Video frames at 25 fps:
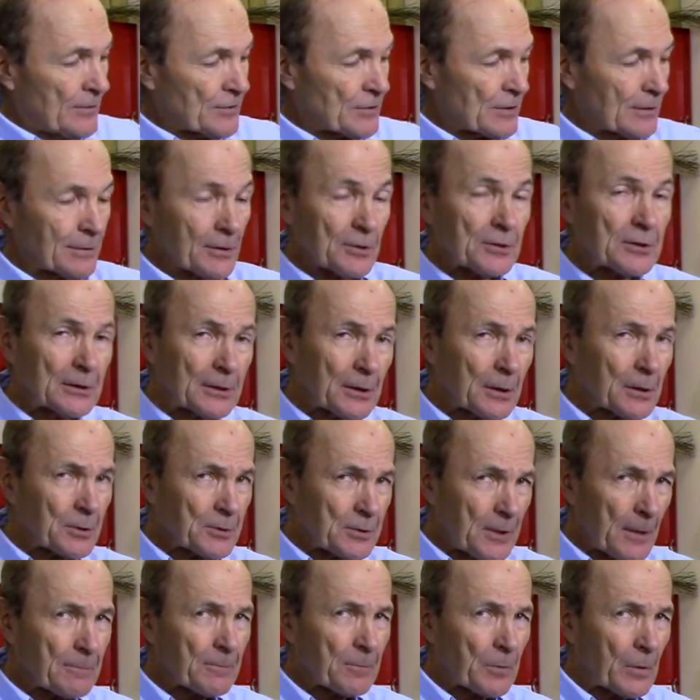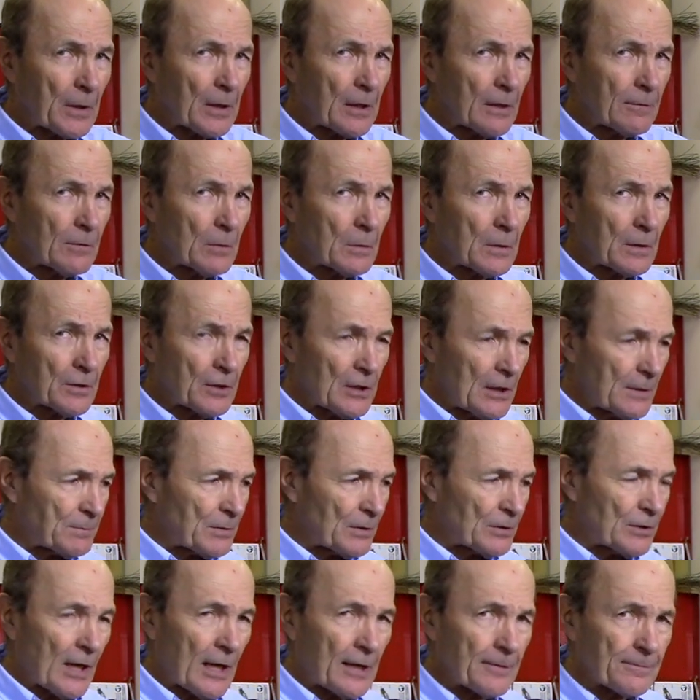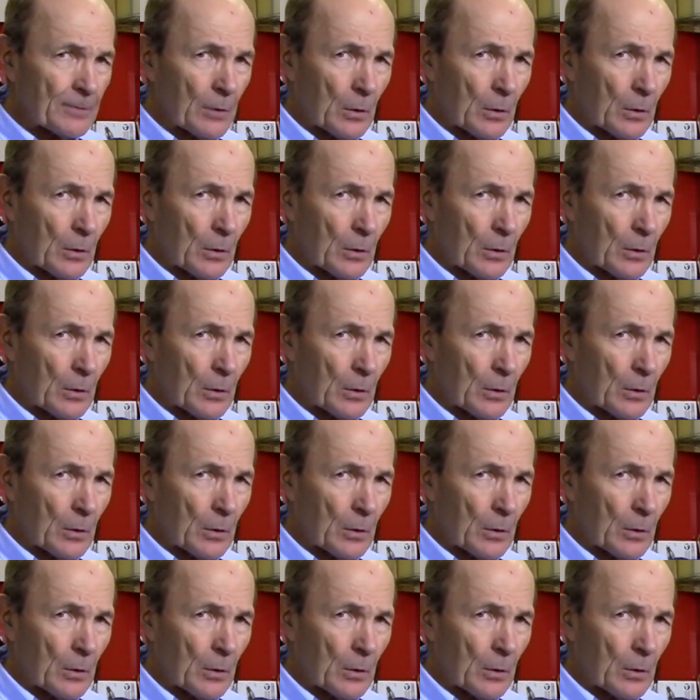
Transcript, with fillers: So there's a little tip for you if you want to keep your die